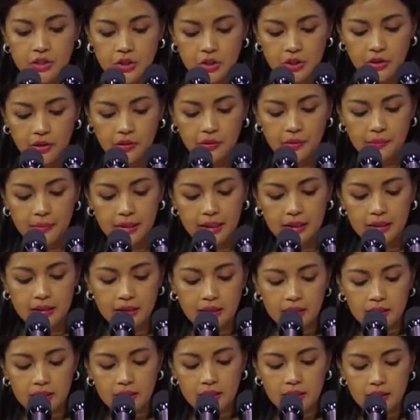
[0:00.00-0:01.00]
and
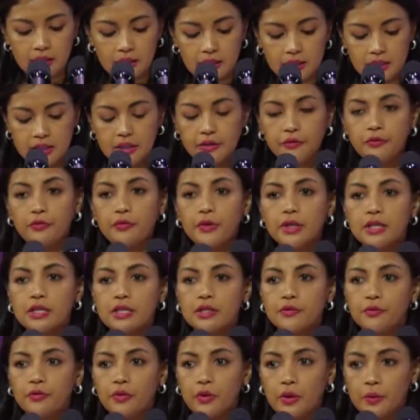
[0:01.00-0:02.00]
gentlemen, dear
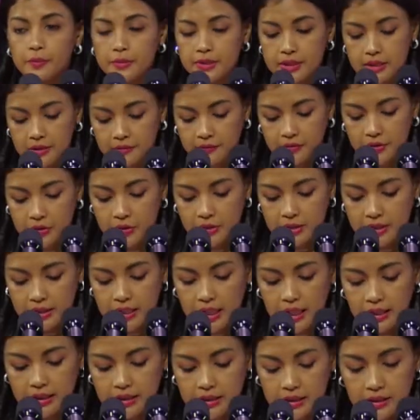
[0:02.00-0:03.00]
friends from civil
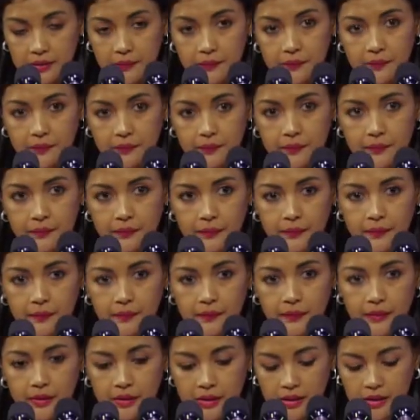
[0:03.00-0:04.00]
society.
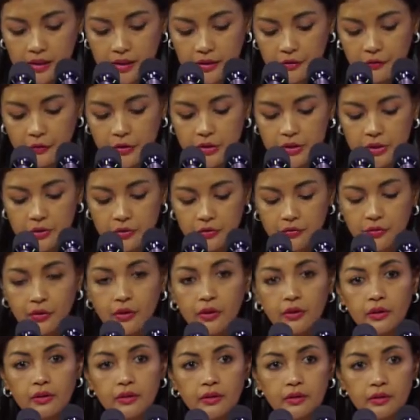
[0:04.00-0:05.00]
First of
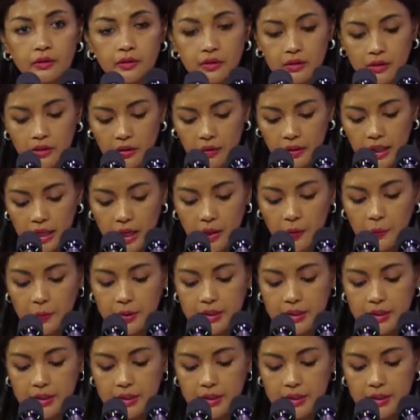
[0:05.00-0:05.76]
all, allow